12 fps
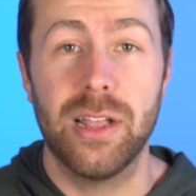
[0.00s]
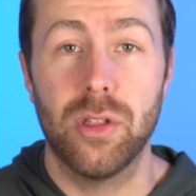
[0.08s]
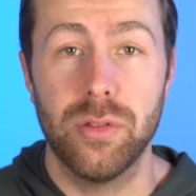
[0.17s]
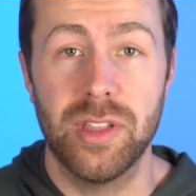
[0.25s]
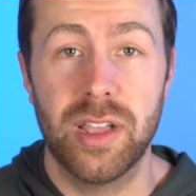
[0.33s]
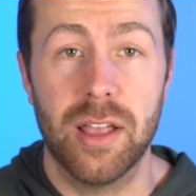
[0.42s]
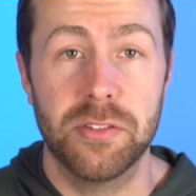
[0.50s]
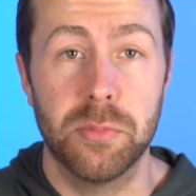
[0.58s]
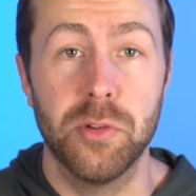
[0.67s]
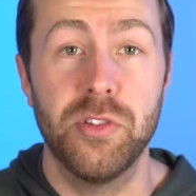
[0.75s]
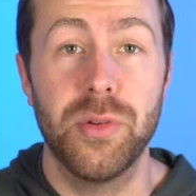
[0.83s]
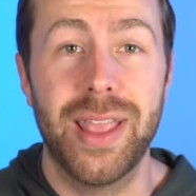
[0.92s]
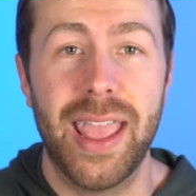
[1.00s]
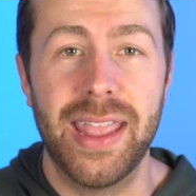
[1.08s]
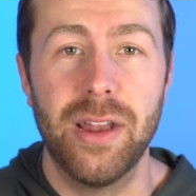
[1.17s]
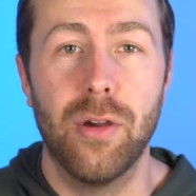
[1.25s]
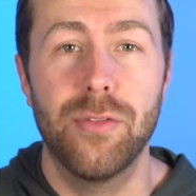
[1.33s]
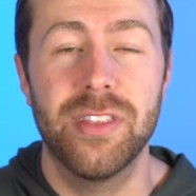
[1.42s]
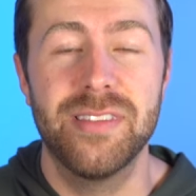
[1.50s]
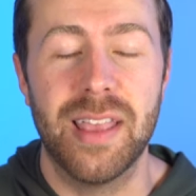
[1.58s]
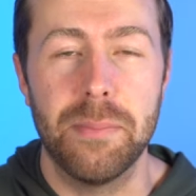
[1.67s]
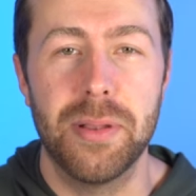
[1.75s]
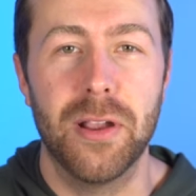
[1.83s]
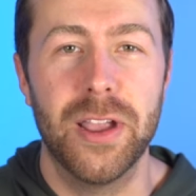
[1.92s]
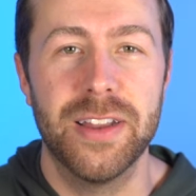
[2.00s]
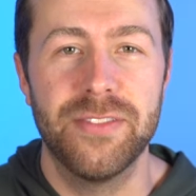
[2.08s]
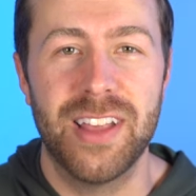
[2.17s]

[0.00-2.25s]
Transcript: include the customers you gain over the same period of